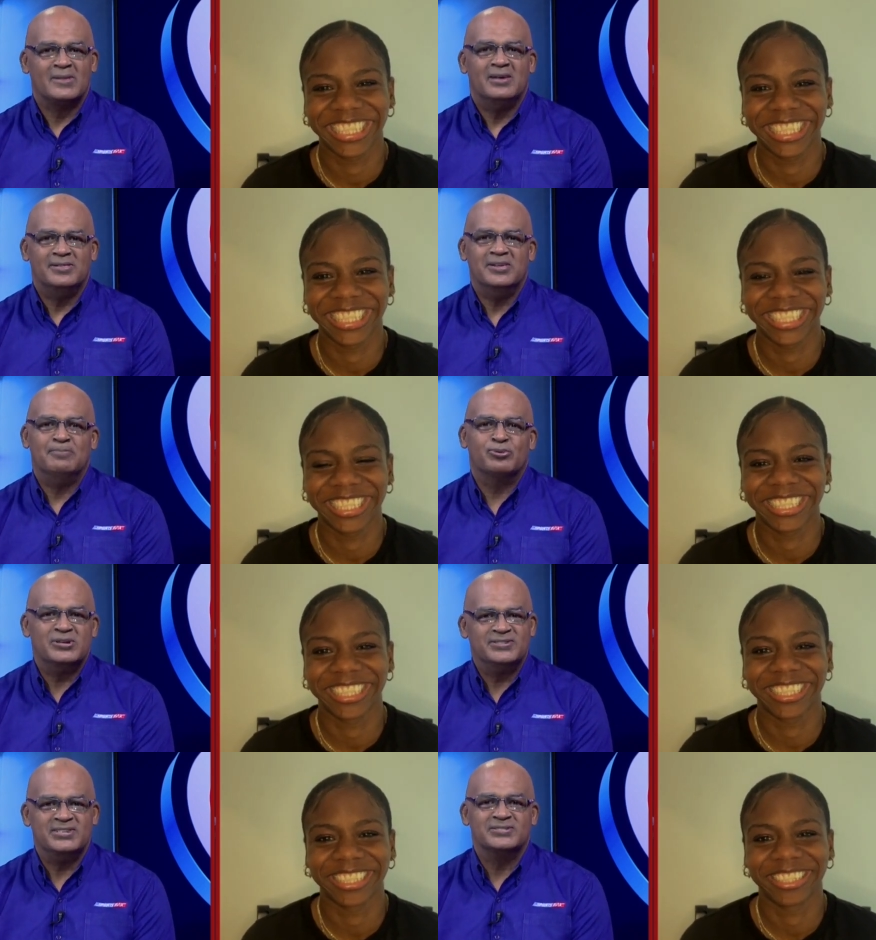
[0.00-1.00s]
Speaker 1: the
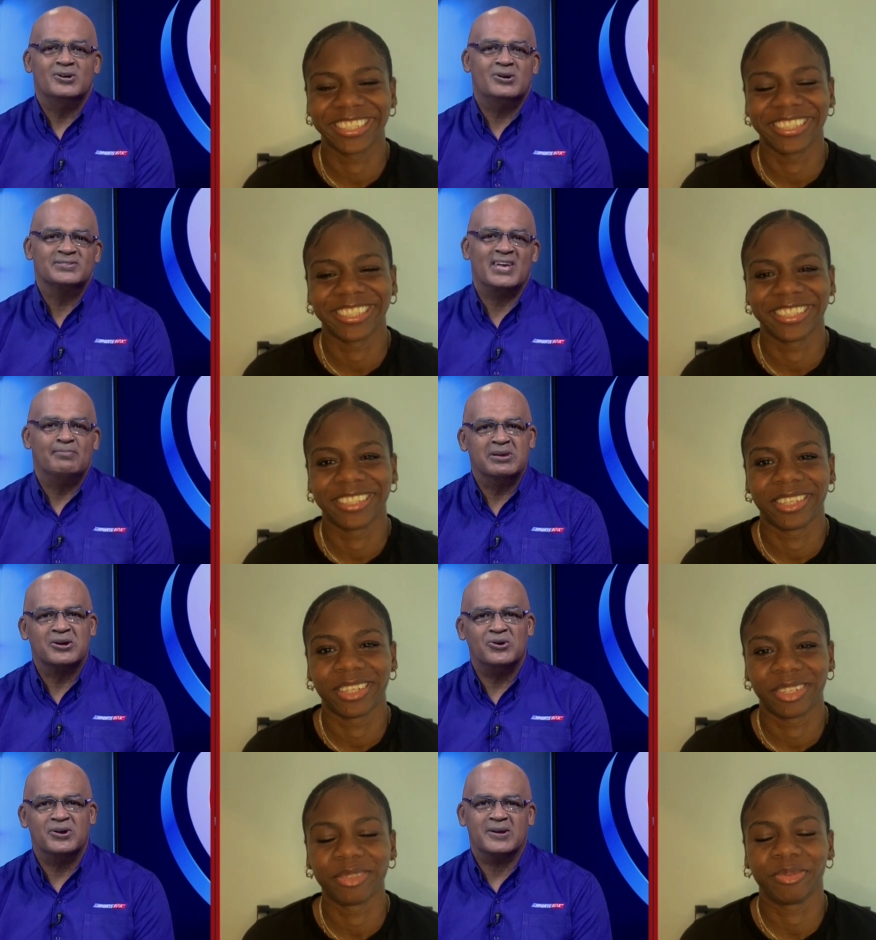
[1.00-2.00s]
preseason. How has that been
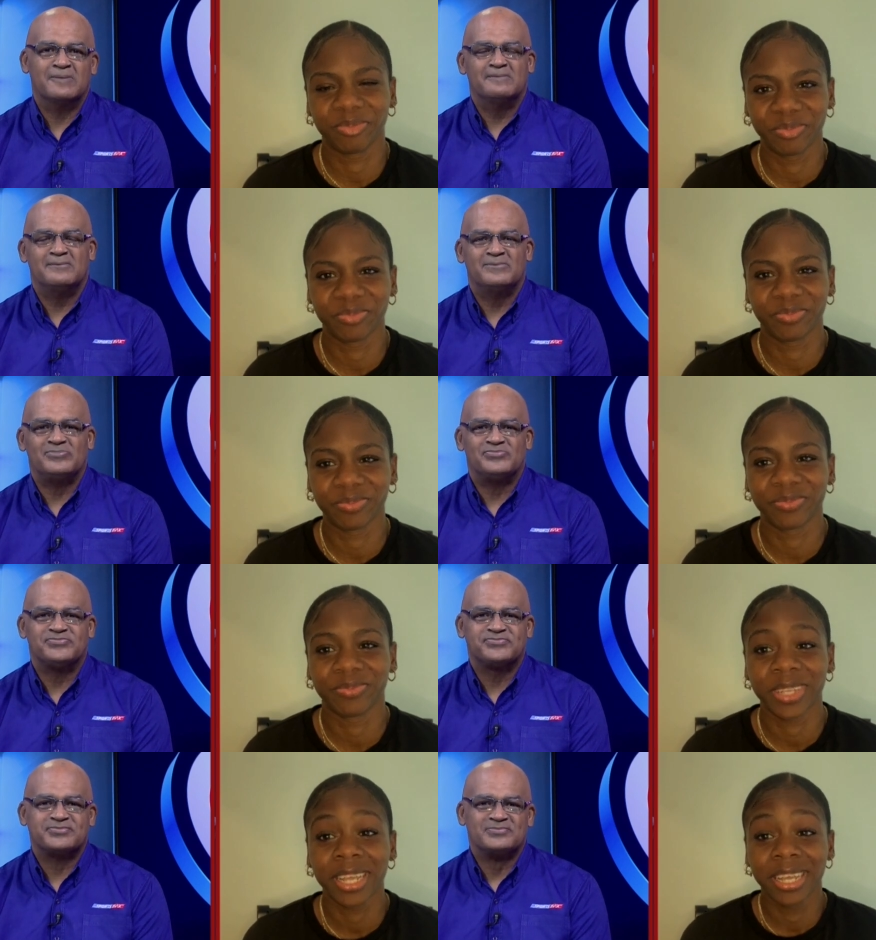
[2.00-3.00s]
going?
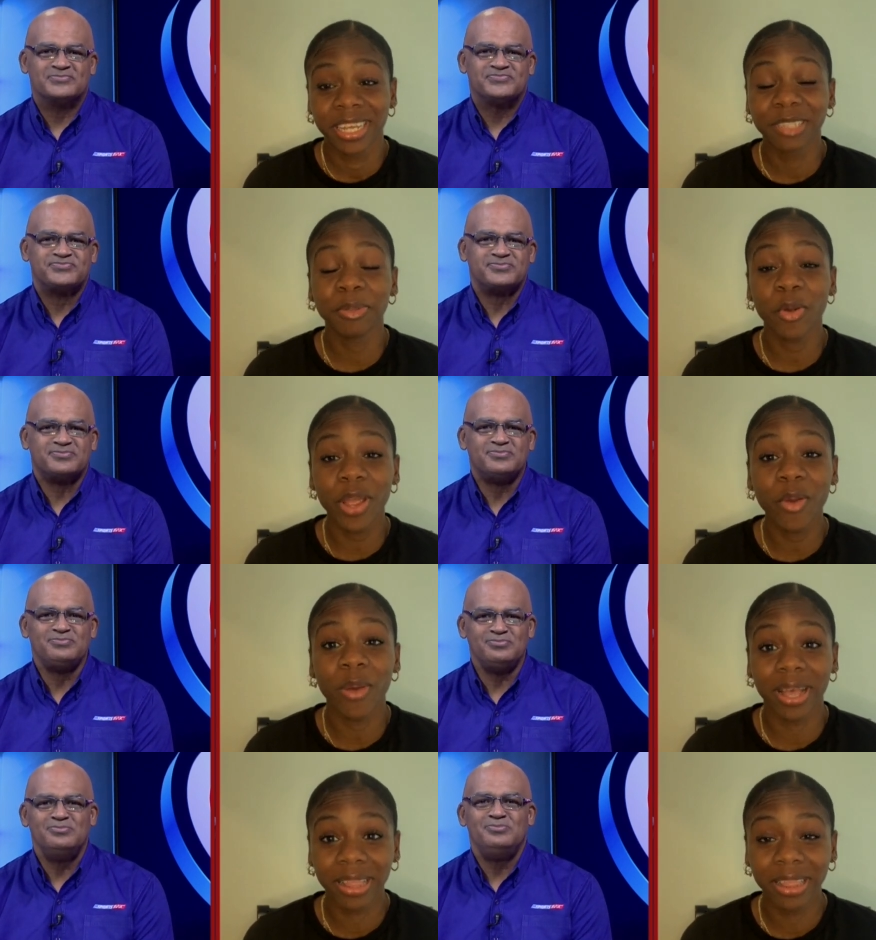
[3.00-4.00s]
Speaker 2: It's been going
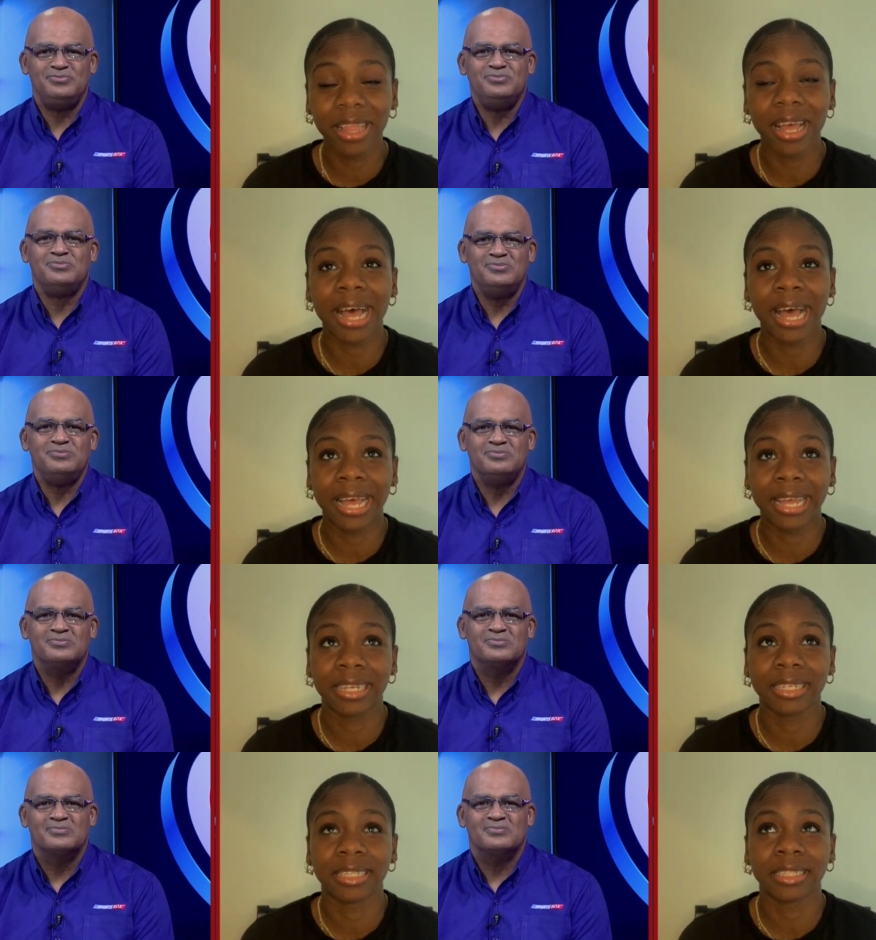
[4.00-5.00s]
well.
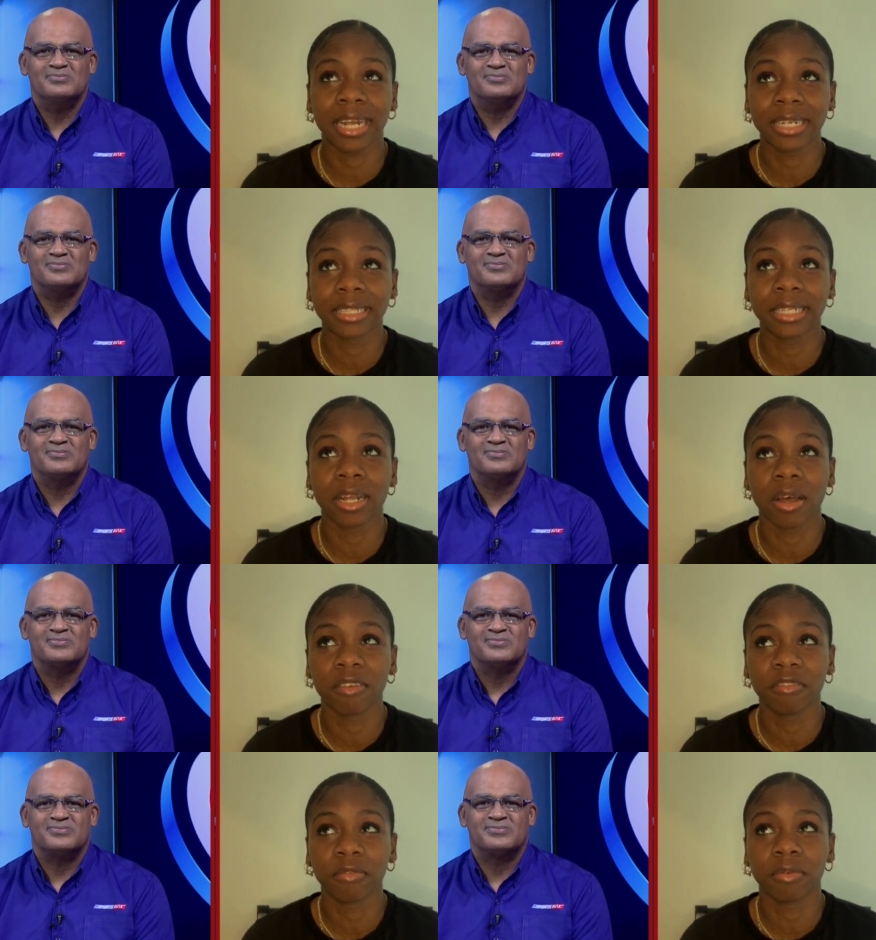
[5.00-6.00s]
I started
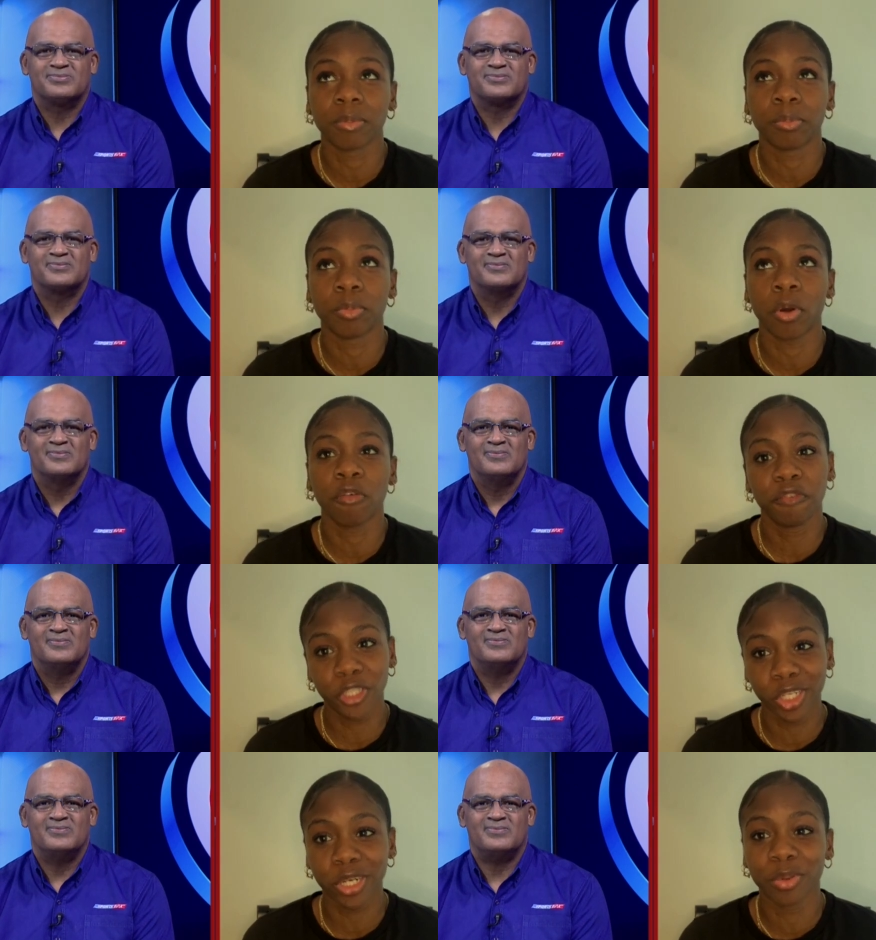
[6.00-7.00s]
off
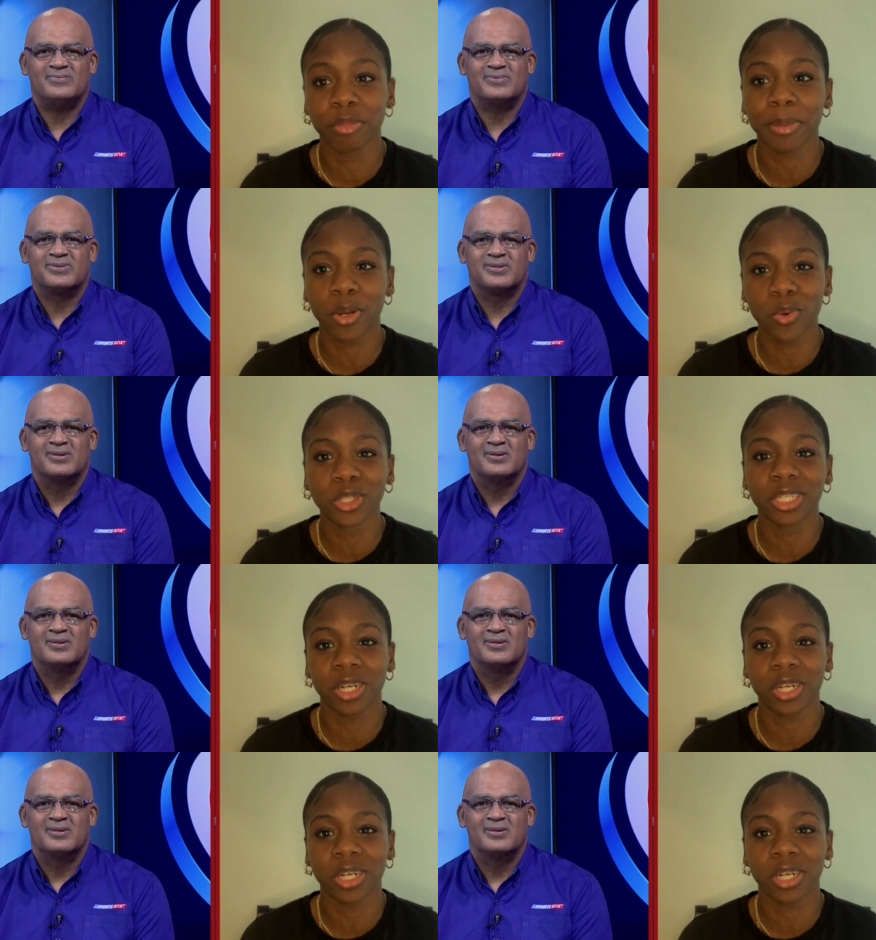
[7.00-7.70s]
officially with my coach in